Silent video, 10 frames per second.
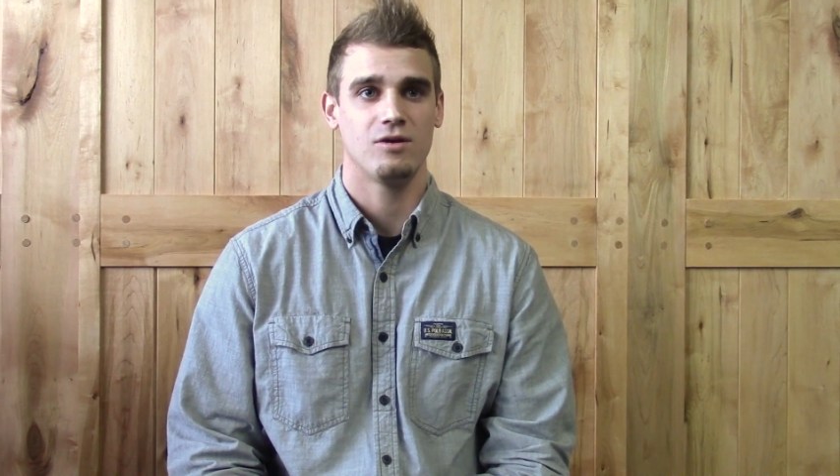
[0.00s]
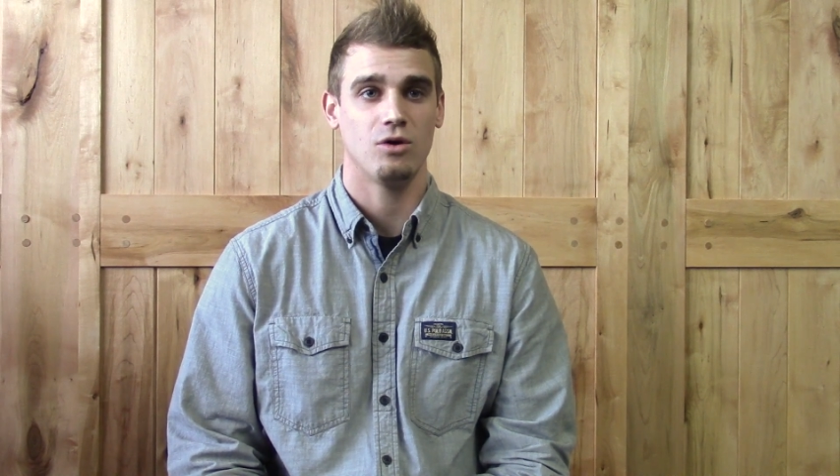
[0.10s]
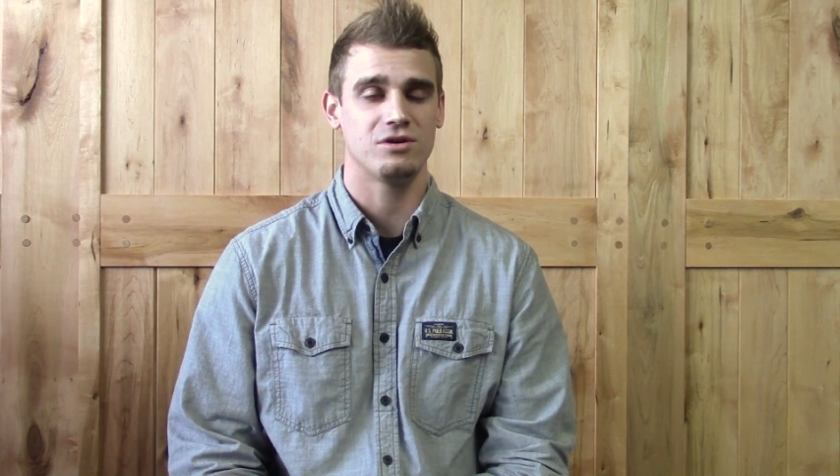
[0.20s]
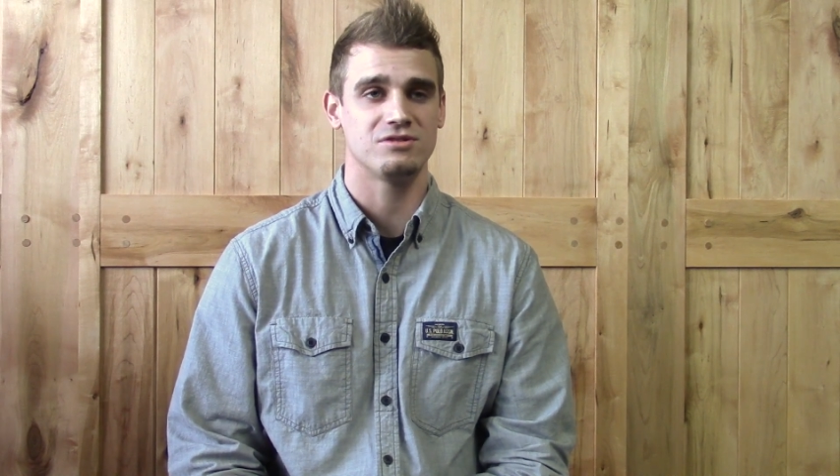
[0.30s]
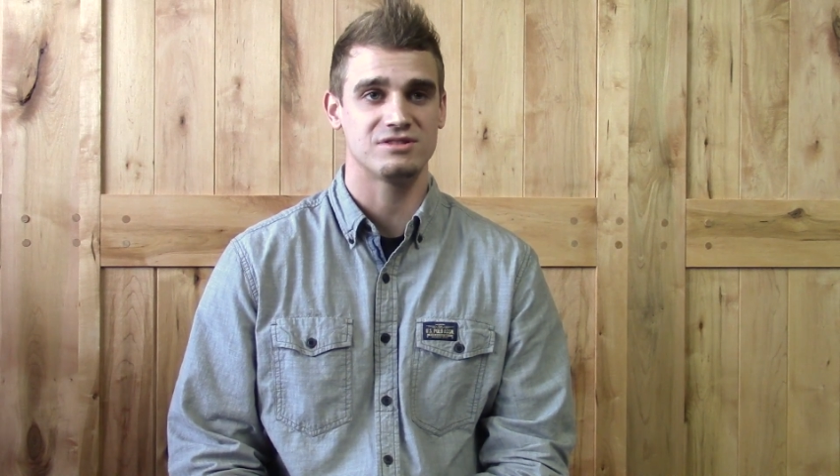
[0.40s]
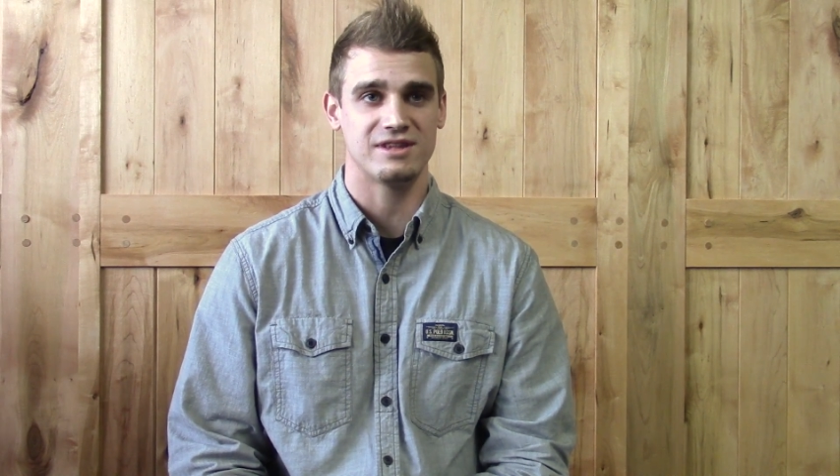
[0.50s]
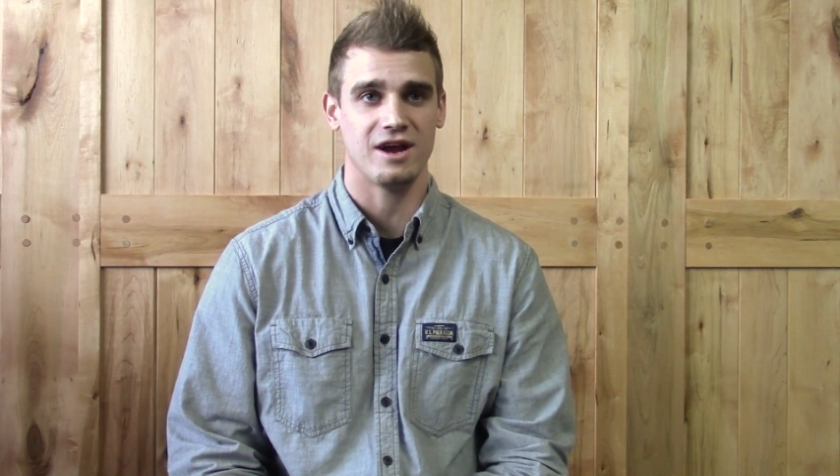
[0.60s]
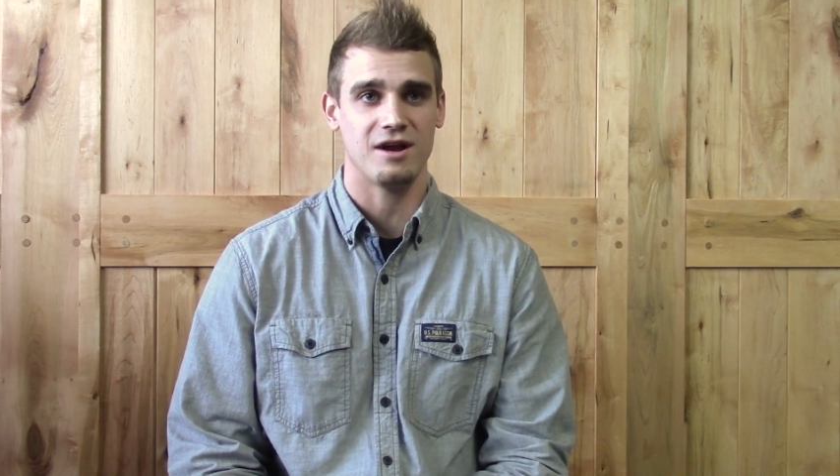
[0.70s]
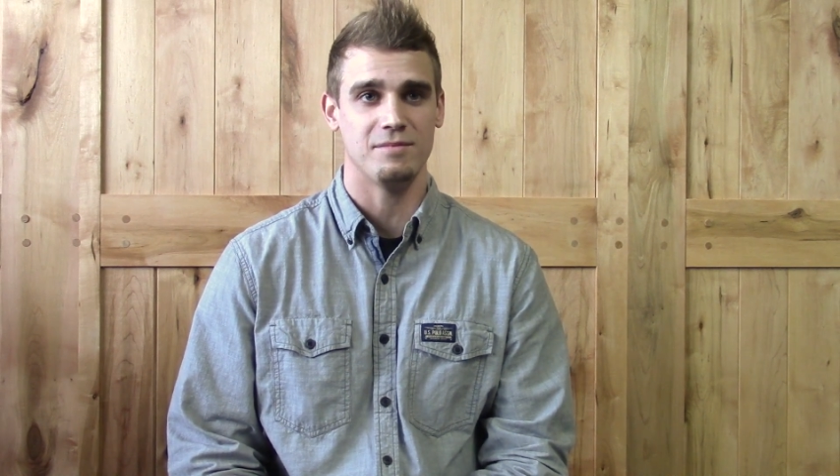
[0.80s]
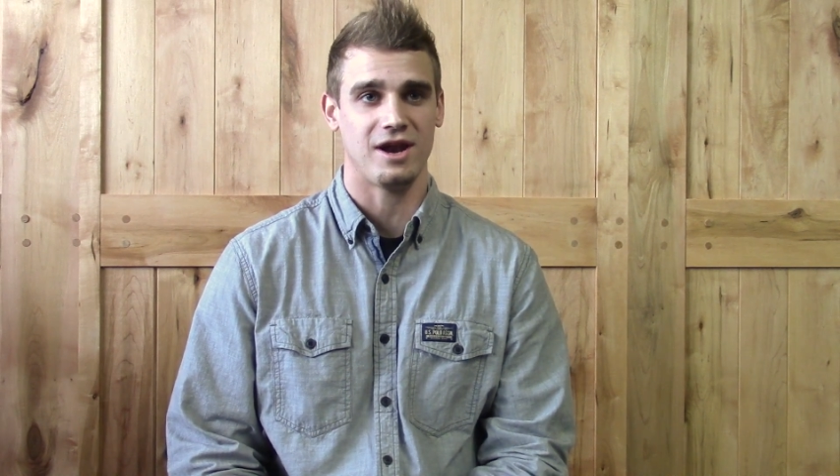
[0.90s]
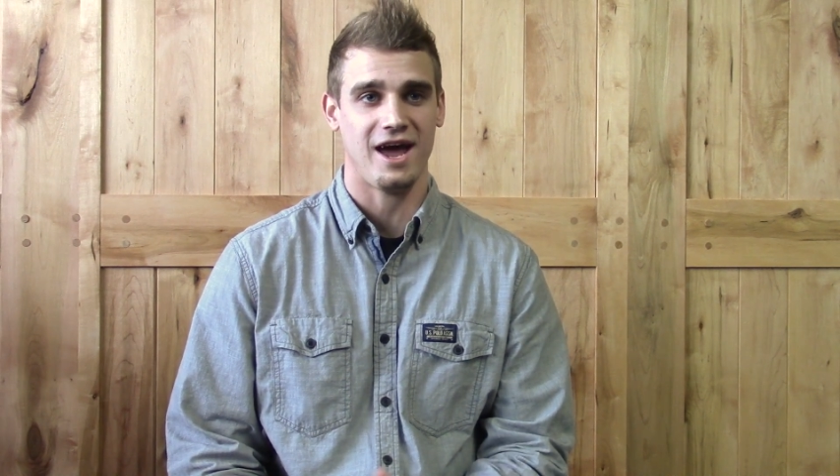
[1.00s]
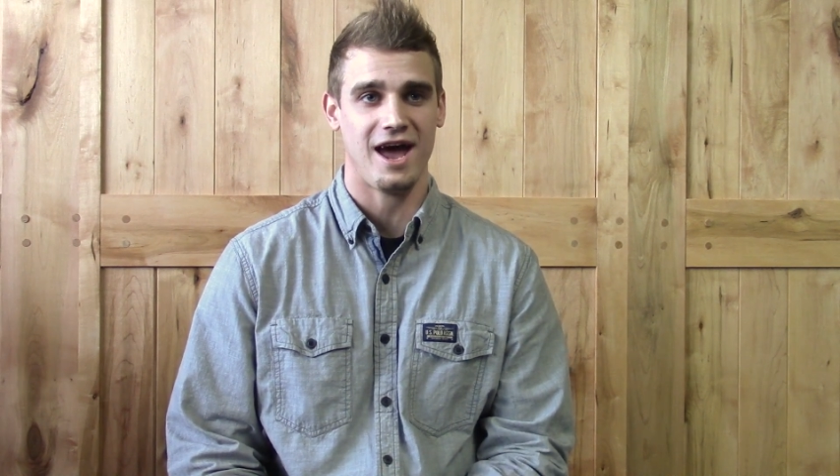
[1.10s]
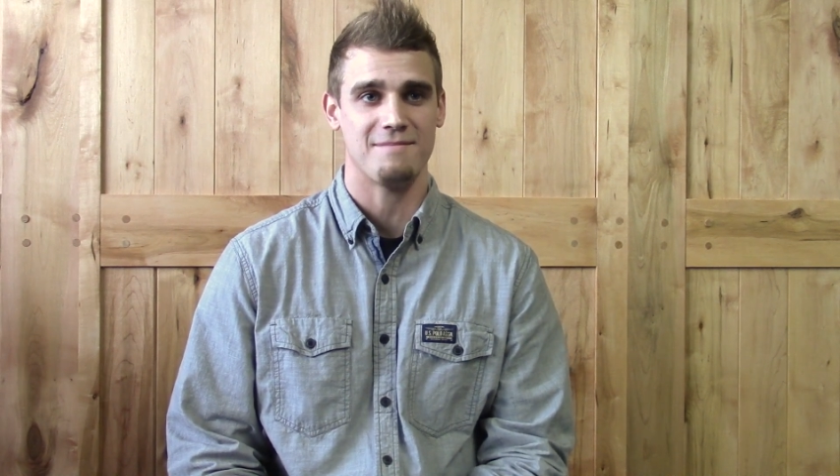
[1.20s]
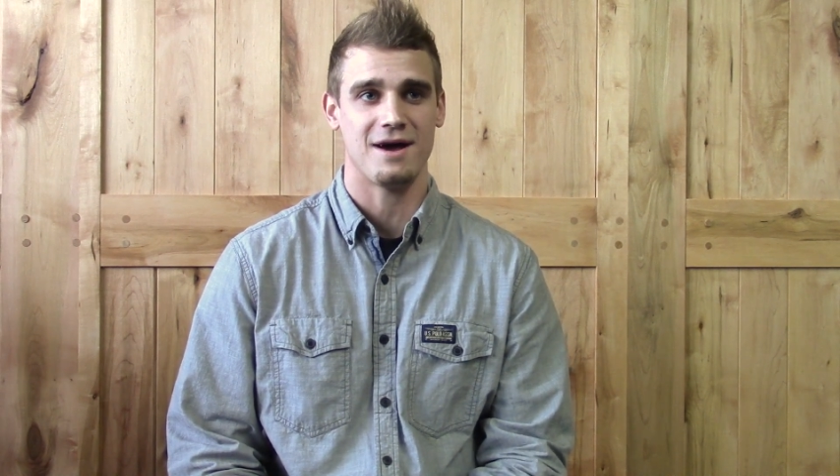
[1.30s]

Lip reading: Well, he was there, but I had